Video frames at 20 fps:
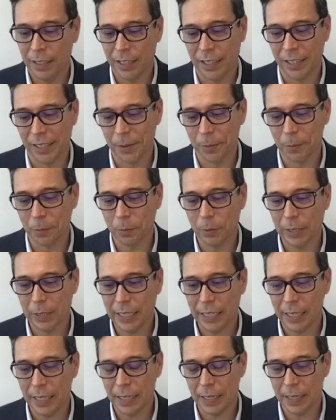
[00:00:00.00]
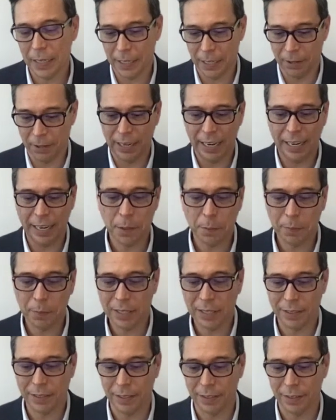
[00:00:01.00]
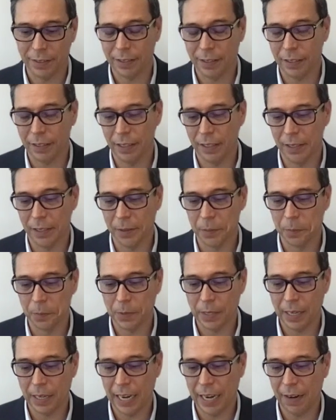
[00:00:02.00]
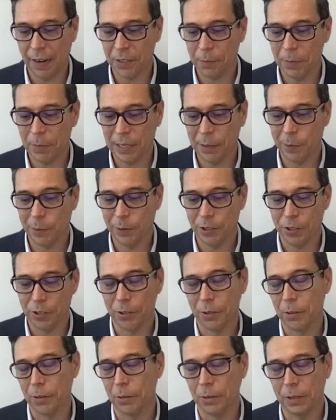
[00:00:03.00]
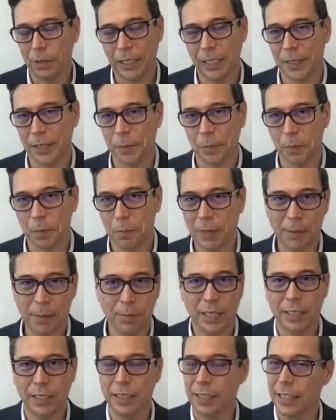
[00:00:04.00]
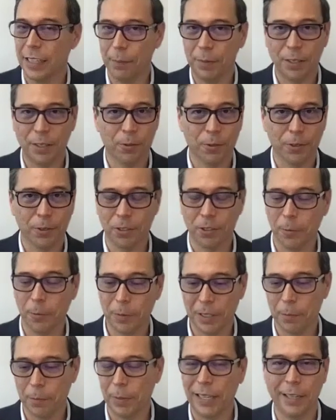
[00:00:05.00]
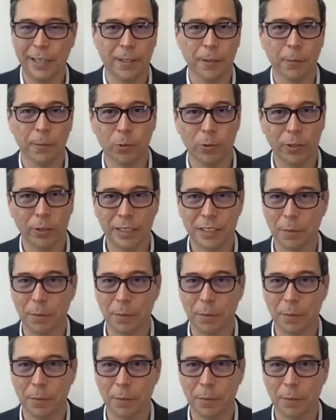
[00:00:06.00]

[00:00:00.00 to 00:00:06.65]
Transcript: um, we you know, as a business, um, have to be able to make money to keep the doors open and pay our employees sure.